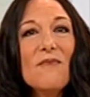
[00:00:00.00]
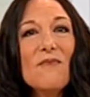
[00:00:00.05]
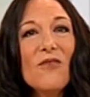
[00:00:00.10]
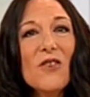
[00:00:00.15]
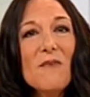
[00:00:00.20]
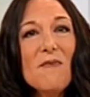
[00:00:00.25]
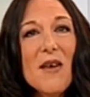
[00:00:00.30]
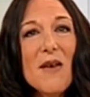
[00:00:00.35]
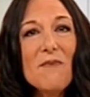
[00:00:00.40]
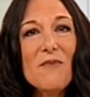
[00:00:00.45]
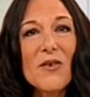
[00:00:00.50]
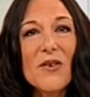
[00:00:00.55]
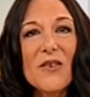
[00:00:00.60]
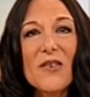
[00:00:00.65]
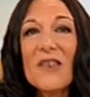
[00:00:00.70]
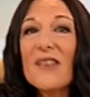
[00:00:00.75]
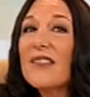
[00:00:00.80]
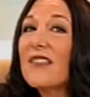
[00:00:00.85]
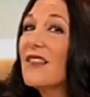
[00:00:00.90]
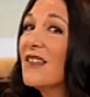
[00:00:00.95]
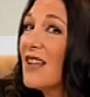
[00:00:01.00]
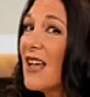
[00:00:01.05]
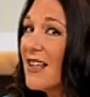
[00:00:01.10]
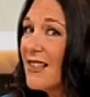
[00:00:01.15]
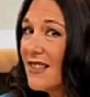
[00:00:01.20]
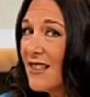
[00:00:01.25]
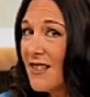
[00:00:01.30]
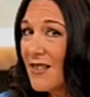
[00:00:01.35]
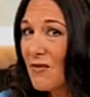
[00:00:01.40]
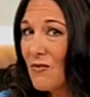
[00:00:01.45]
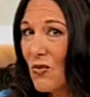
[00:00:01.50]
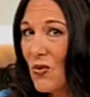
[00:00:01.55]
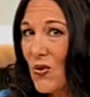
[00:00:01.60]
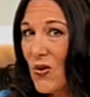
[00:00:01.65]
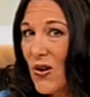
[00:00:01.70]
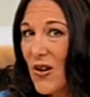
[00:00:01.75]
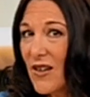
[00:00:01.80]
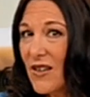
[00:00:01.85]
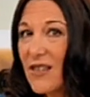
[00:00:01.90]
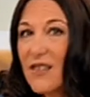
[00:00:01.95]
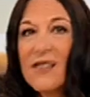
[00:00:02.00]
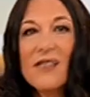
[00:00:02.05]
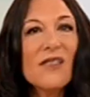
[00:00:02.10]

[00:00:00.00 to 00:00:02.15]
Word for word: Remember, less is more.